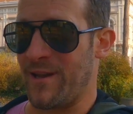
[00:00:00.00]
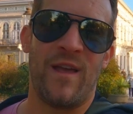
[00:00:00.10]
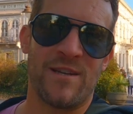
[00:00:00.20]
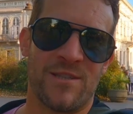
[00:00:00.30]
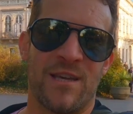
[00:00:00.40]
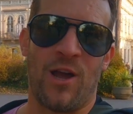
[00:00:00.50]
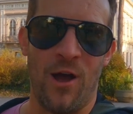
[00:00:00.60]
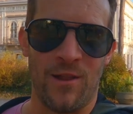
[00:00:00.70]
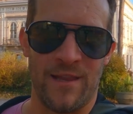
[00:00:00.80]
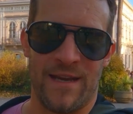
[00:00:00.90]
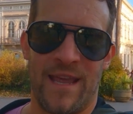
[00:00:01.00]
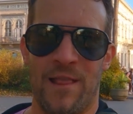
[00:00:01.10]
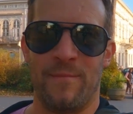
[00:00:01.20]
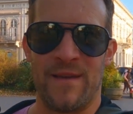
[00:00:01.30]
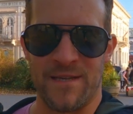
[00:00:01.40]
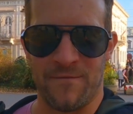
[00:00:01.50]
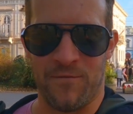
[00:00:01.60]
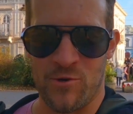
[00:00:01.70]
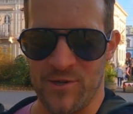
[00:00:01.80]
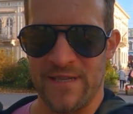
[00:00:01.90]
So we actually call it Kalemegdon
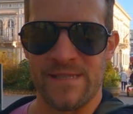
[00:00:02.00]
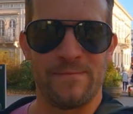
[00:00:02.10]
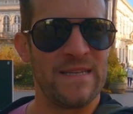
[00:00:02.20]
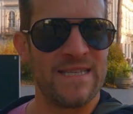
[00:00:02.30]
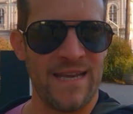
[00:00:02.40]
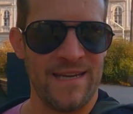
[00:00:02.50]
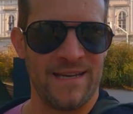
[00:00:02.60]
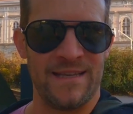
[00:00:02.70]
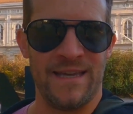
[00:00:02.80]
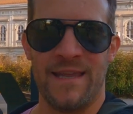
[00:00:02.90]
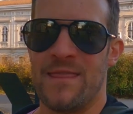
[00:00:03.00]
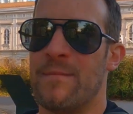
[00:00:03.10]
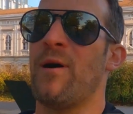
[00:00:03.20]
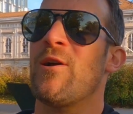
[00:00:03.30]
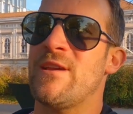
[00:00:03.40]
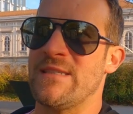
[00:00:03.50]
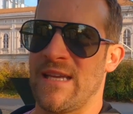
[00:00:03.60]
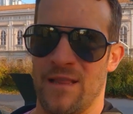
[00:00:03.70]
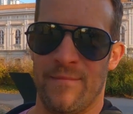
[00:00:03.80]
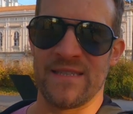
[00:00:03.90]
Fortress, but technically the park is
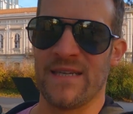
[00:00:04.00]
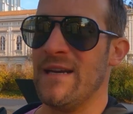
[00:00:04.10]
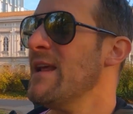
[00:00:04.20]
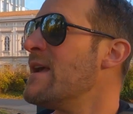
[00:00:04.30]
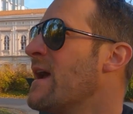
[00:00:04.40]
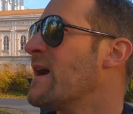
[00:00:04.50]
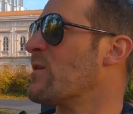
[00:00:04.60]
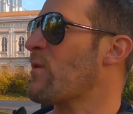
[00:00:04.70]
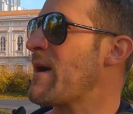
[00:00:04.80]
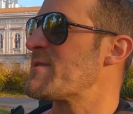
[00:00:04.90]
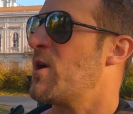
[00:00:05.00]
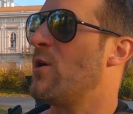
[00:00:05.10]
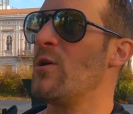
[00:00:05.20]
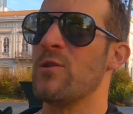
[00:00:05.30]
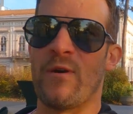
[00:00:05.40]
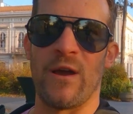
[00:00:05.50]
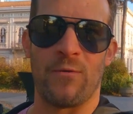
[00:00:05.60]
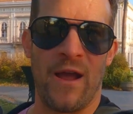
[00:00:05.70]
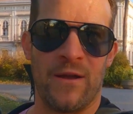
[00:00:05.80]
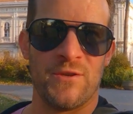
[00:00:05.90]
Kalemegdon and it wraps all the way
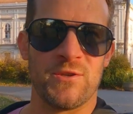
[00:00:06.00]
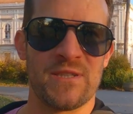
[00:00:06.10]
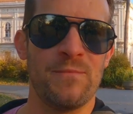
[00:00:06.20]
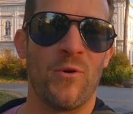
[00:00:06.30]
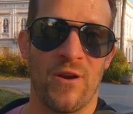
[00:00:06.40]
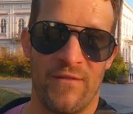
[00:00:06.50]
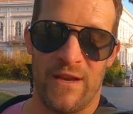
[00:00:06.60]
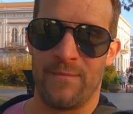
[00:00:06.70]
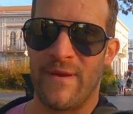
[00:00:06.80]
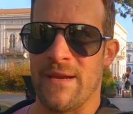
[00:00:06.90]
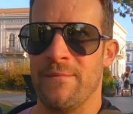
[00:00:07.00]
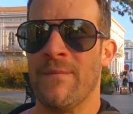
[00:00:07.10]
around. You'll see more of it in a bit.